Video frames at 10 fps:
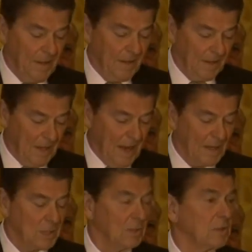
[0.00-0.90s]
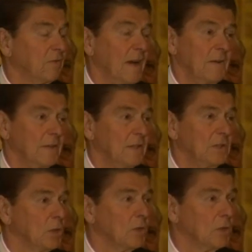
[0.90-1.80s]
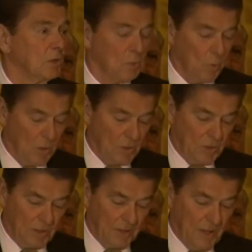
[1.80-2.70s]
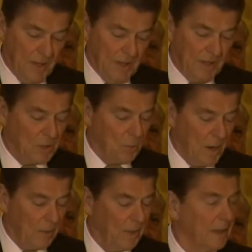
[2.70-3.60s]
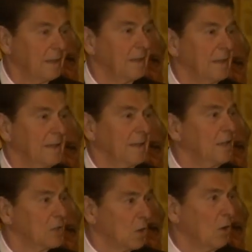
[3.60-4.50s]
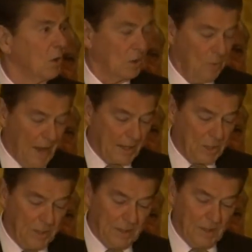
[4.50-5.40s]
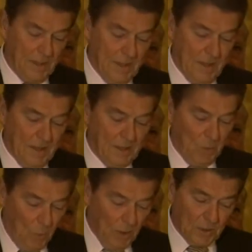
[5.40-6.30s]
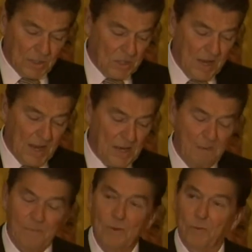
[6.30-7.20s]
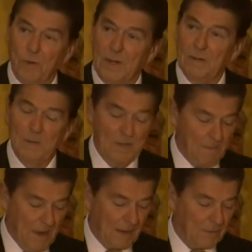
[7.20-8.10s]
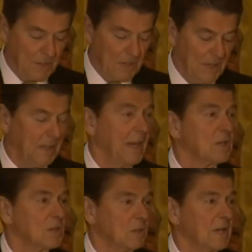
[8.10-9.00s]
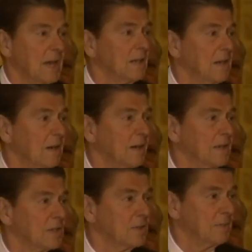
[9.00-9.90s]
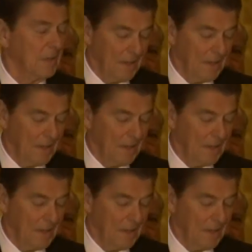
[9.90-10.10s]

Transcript: And the answer is found in Churchill's words, his rhetoric, his call to action, the will to stand up for freedom and democracy against totalitarianism.